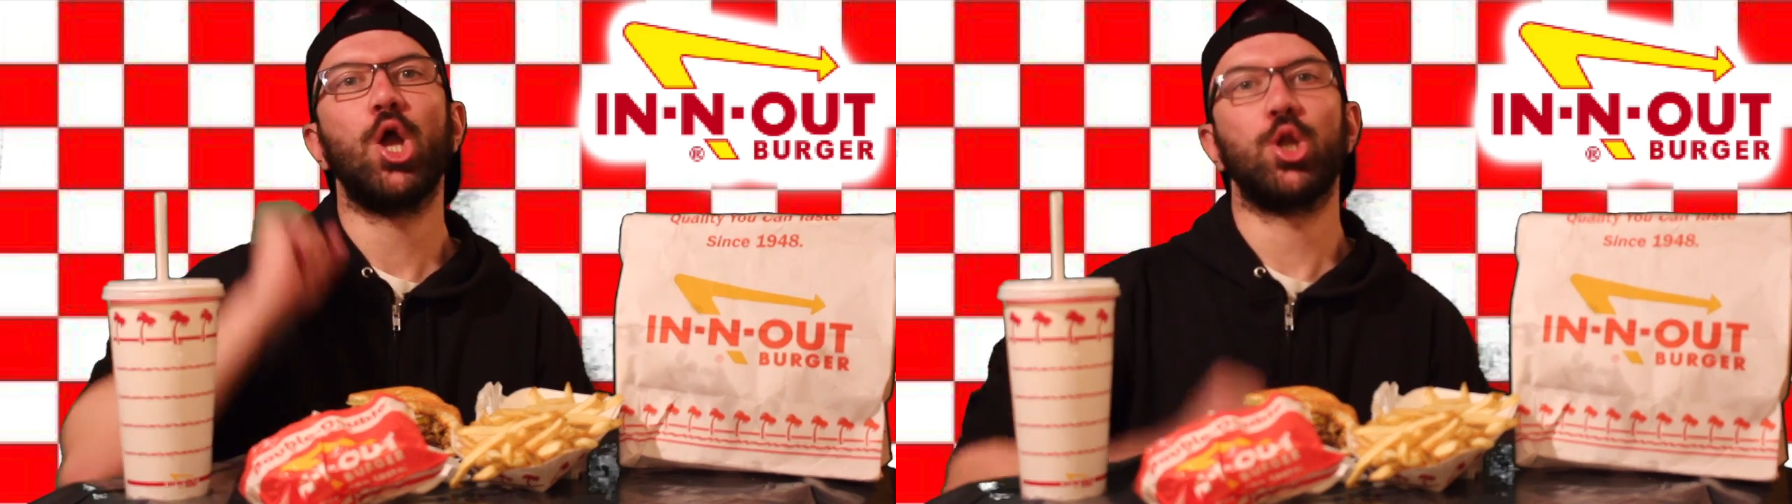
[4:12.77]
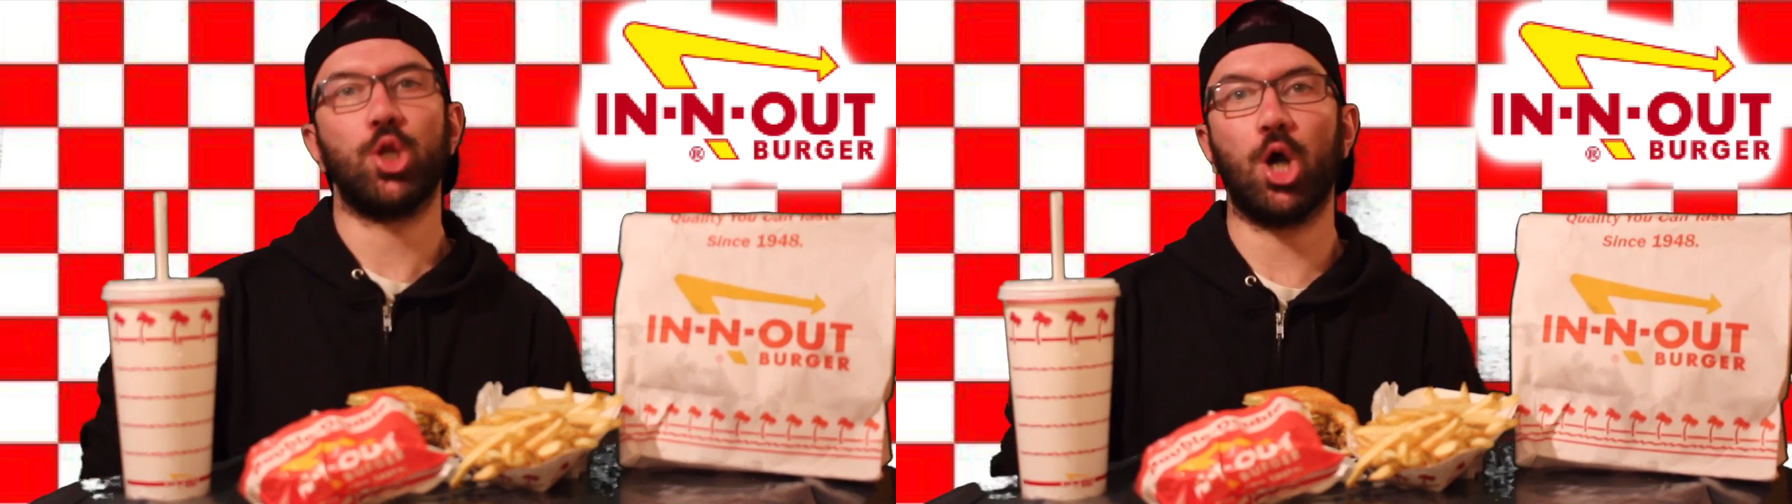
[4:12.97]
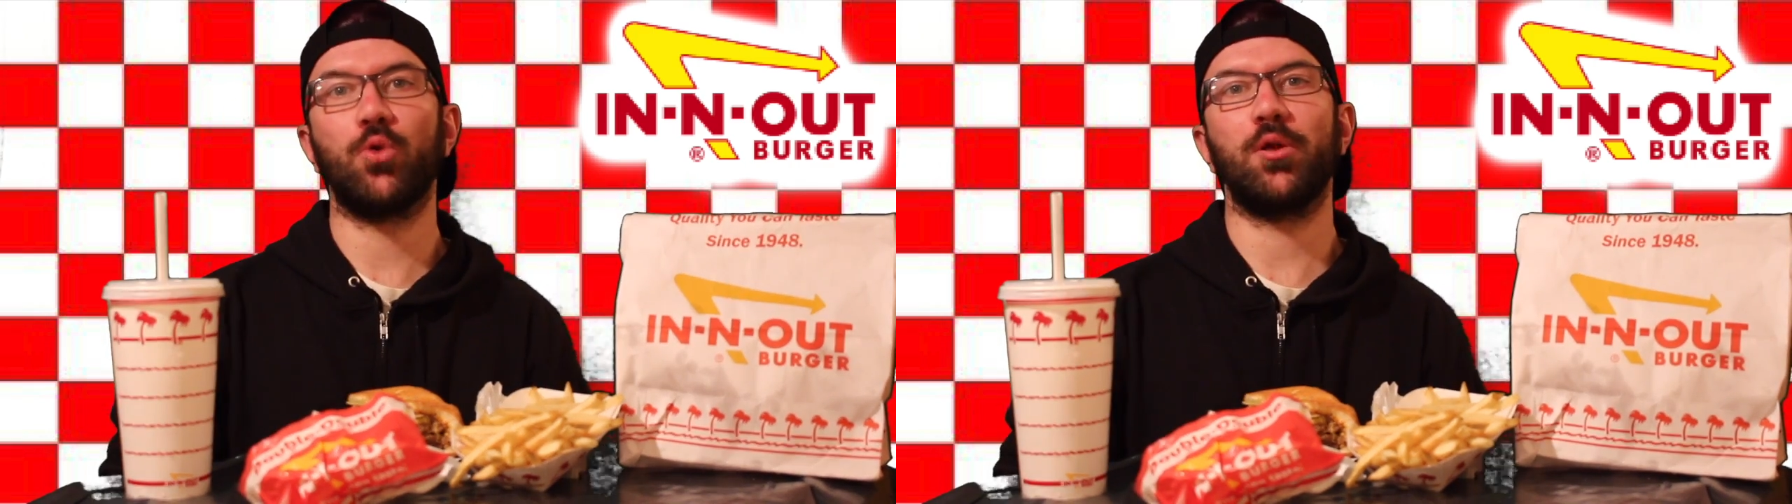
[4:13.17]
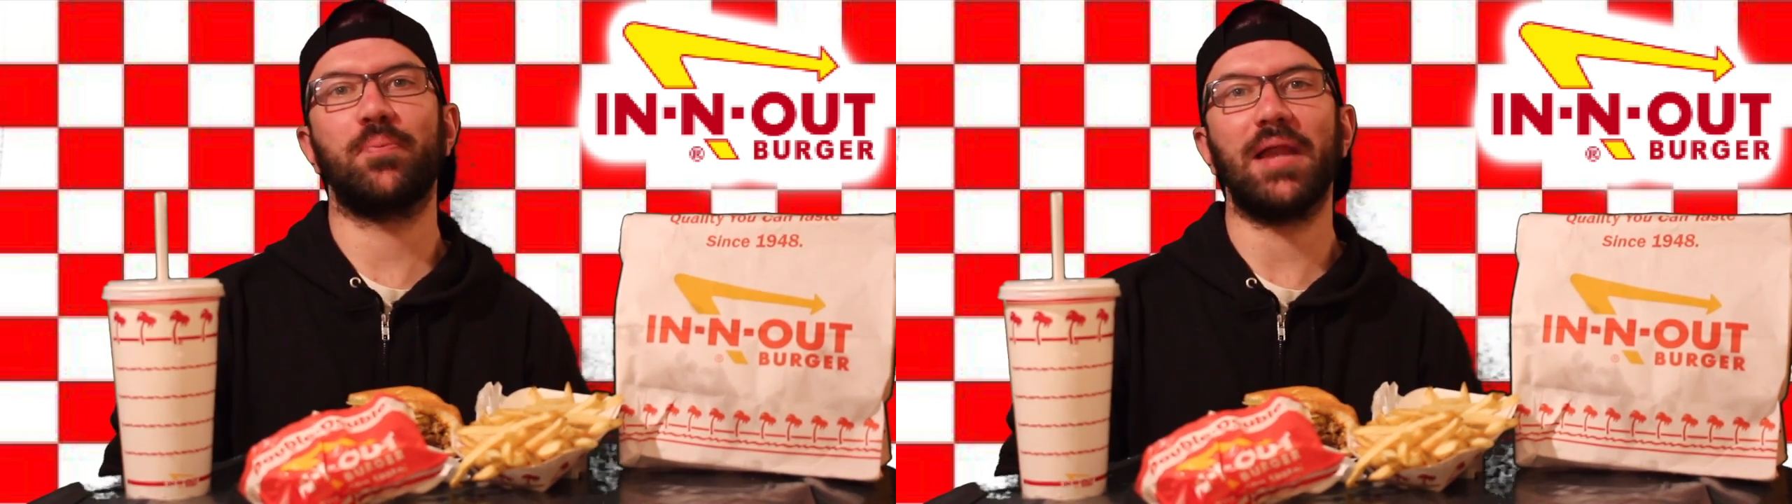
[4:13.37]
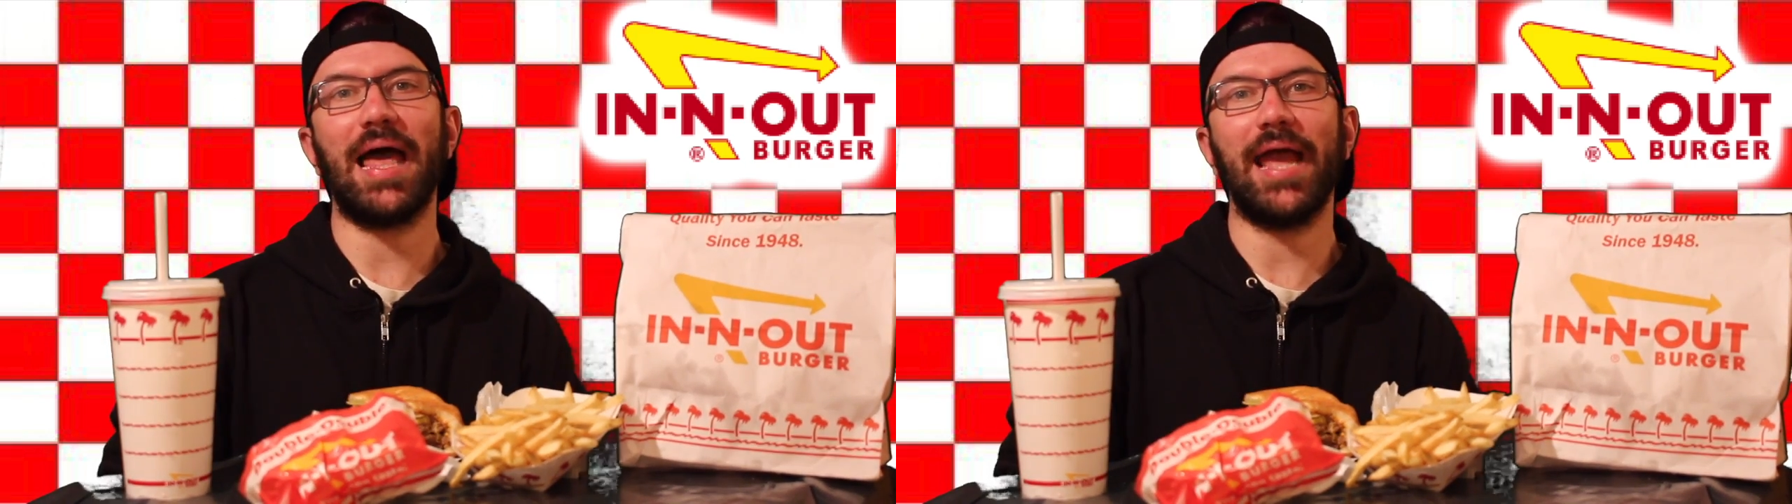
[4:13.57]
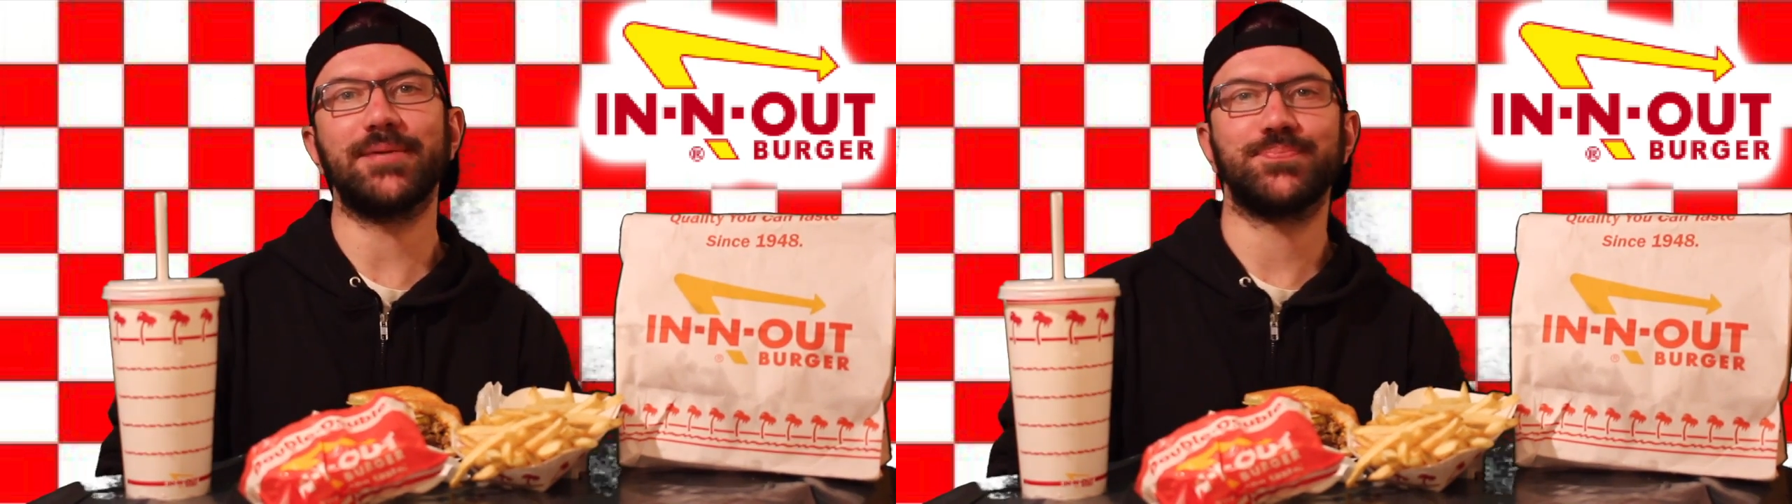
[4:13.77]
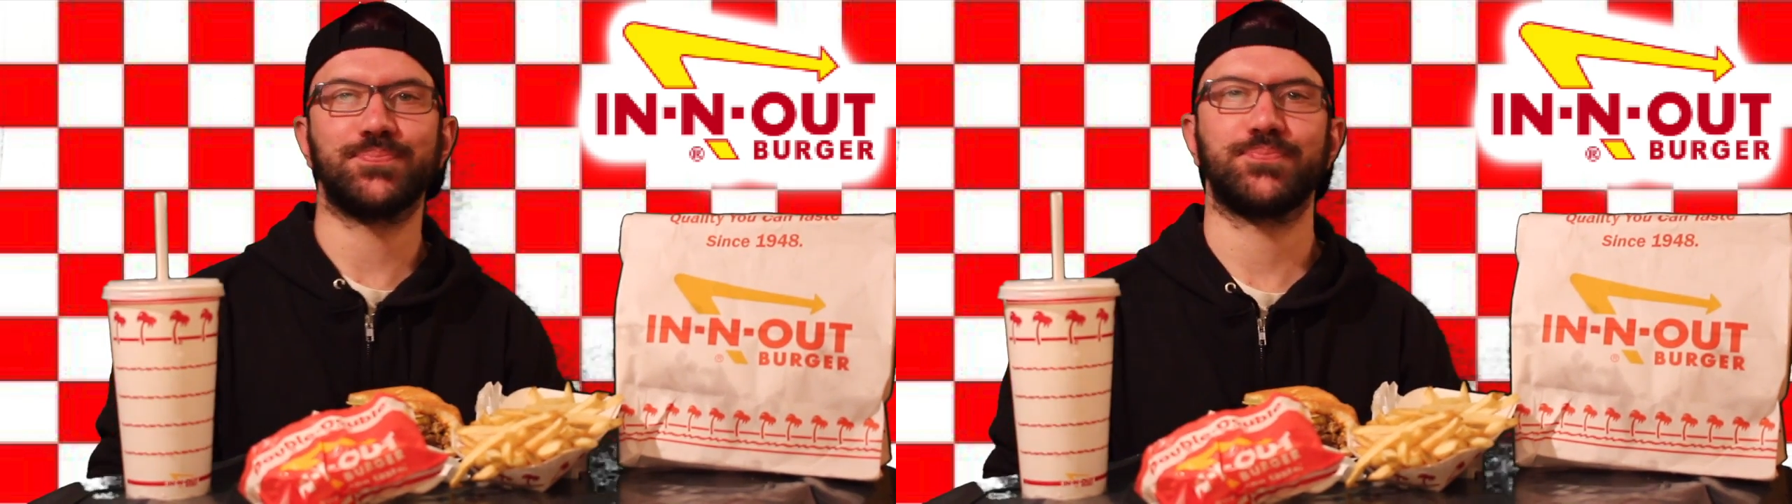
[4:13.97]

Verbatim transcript: No reply.